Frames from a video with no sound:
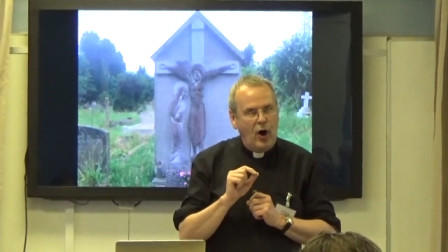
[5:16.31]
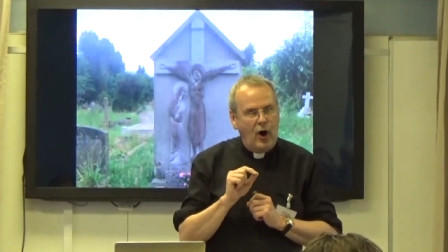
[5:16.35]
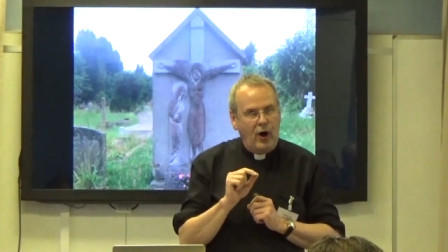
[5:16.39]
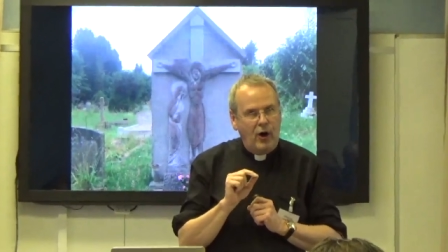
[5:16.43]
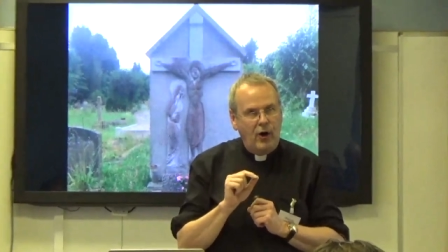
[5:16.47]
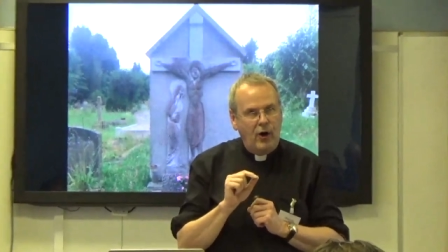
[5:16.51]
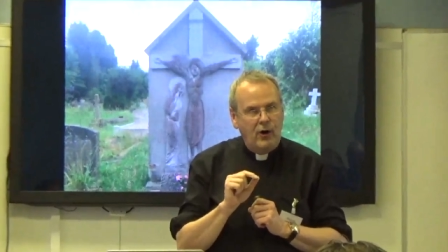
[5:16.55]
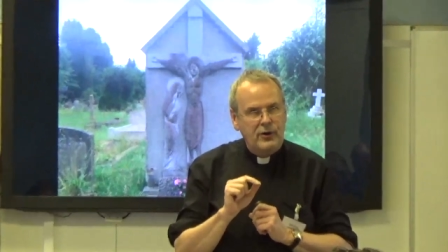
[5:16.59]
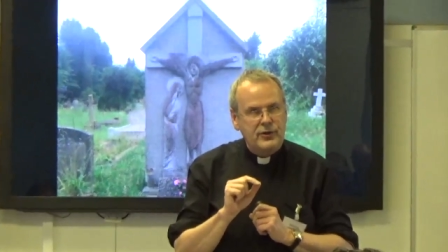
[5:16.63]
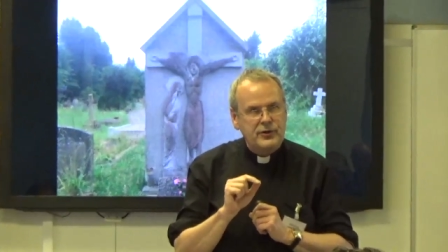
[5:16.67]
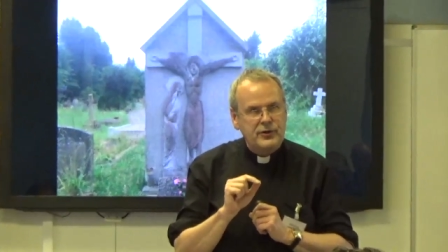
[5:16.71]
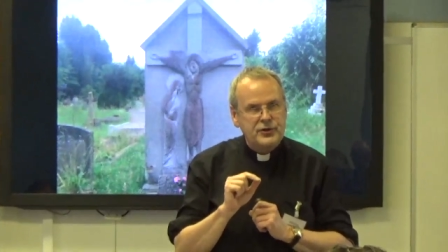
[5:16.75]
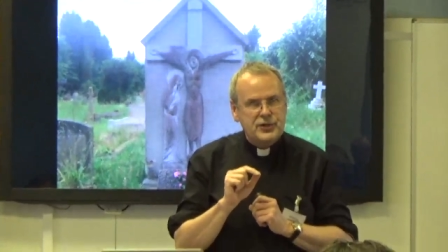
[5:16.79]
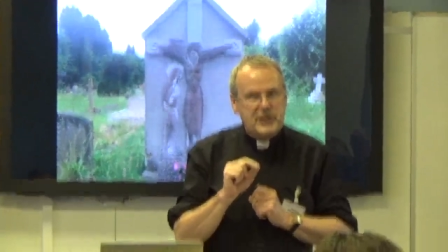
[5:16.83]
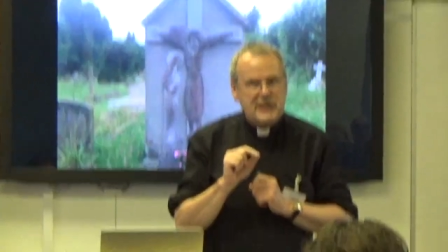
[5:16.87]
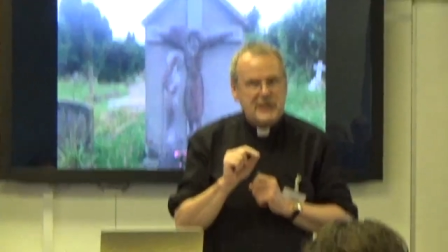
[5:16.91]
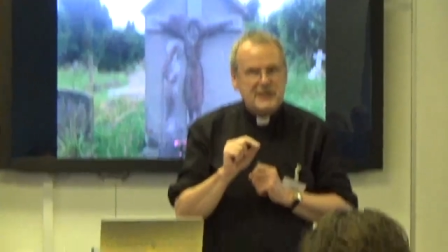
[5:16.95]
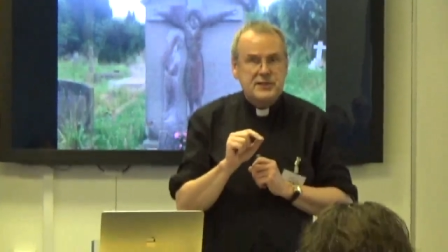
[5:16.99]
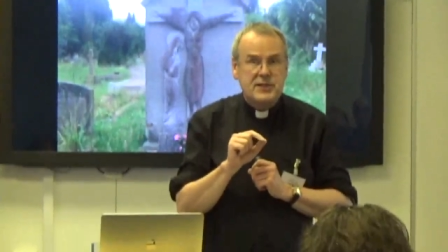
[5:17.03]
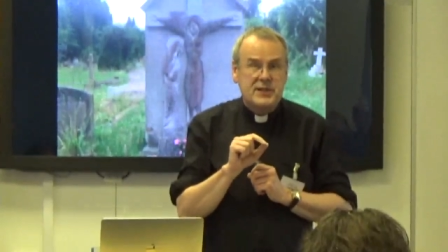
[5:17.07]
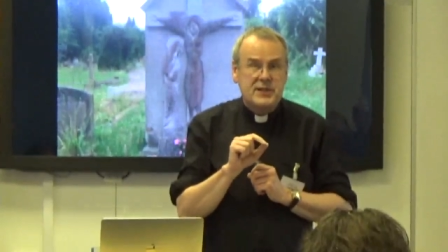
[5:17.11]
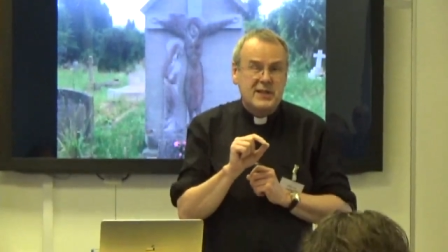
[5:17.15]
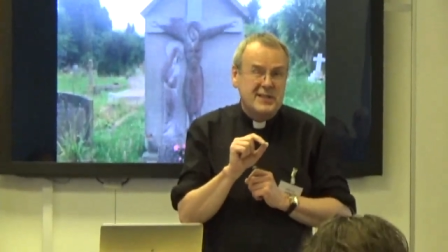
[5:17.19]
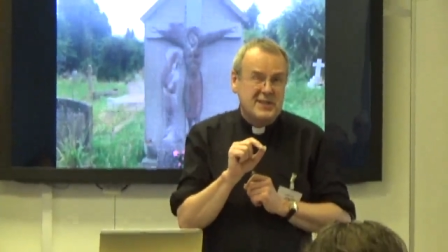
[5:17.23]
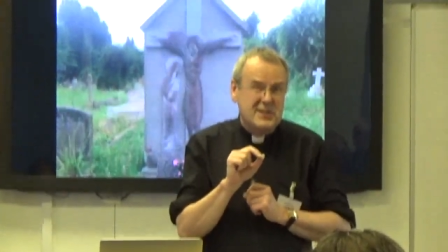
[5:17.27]
on
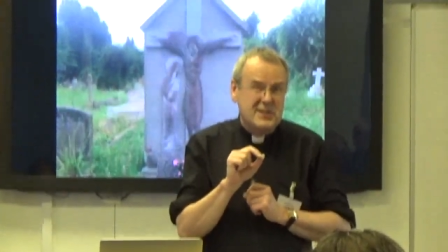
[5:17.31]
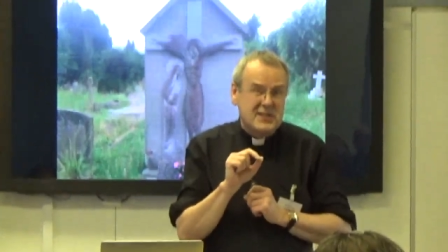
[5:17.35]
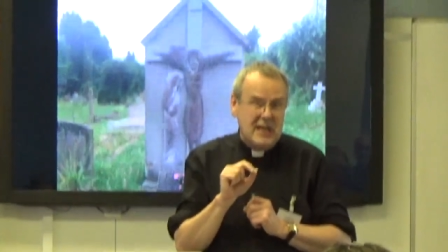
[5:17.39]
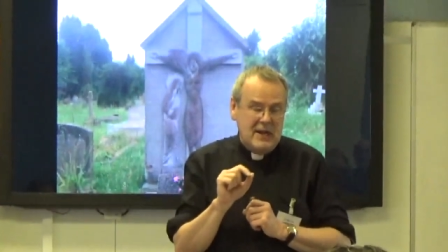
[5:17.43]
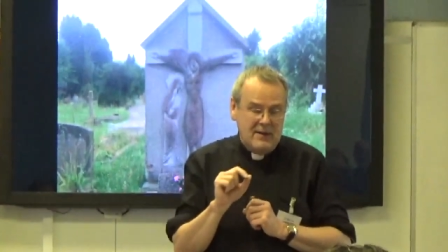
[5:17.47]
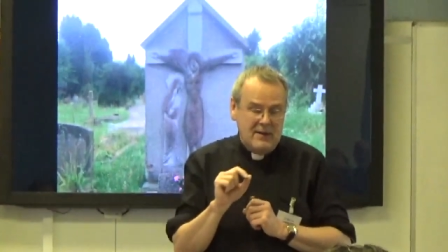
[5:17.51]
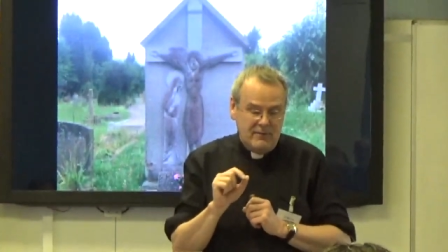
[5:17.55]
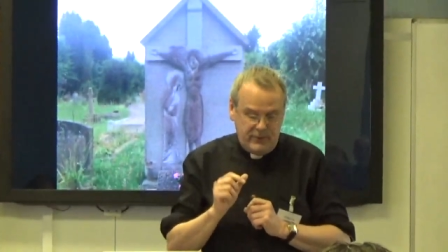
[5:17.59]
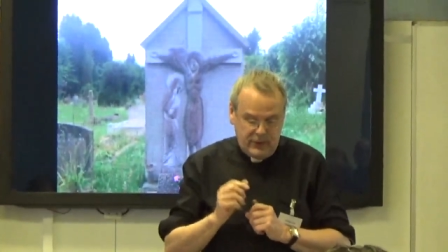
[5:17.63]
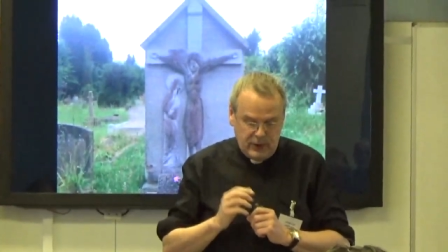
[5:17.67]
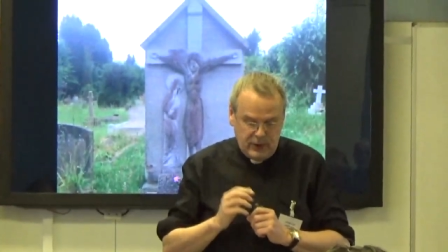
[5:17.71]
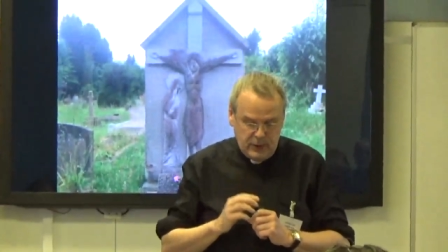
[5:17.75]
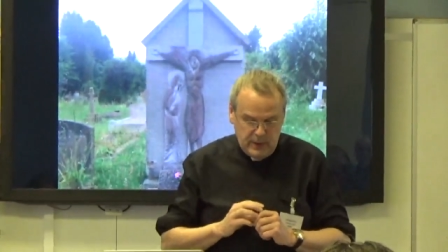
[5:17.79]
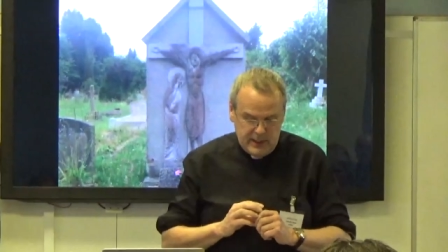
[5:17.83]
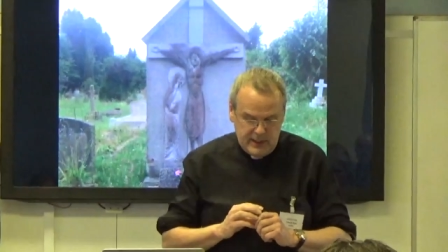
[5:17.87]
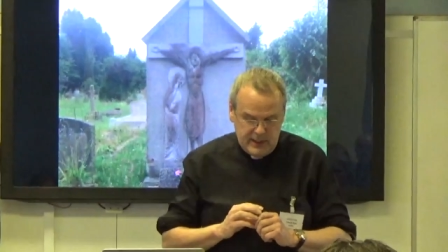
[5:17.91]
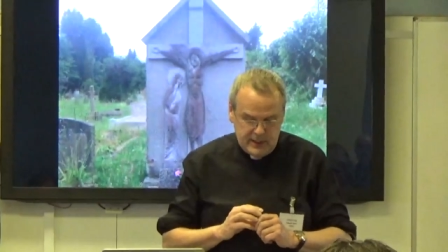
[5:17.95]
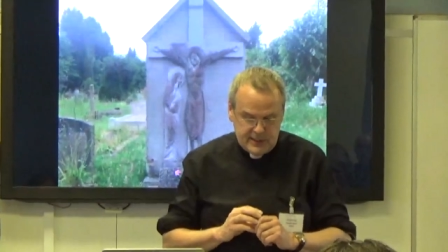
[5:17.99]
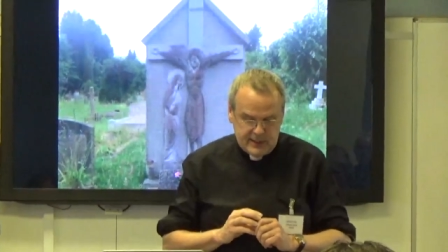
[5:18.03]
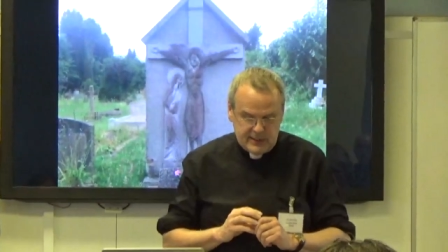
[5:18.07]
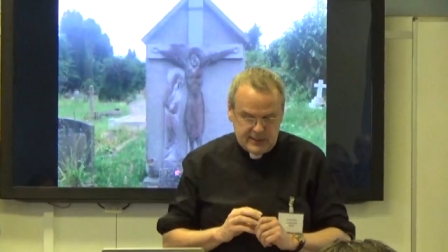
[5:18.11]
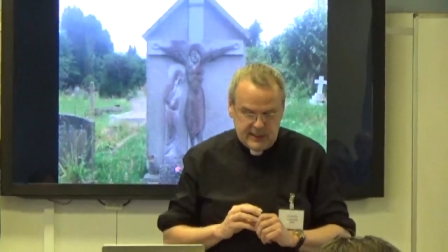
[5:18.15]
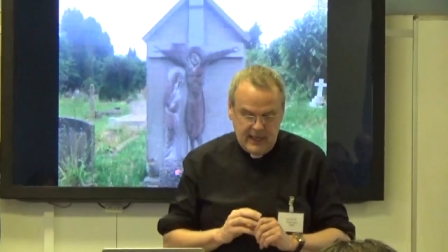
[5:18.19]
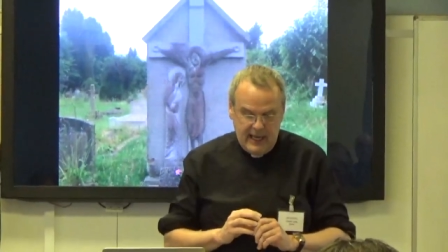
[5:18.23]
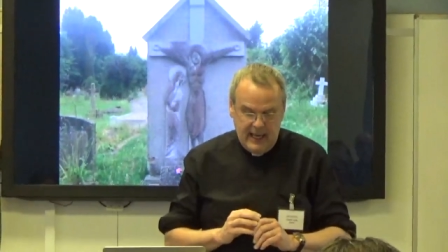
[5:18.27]
Chesterton's
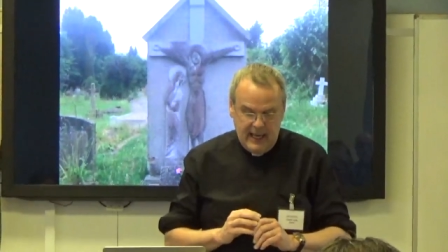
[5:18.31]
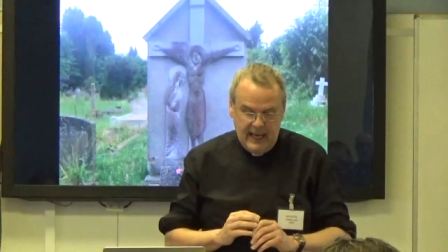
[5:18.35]
influence,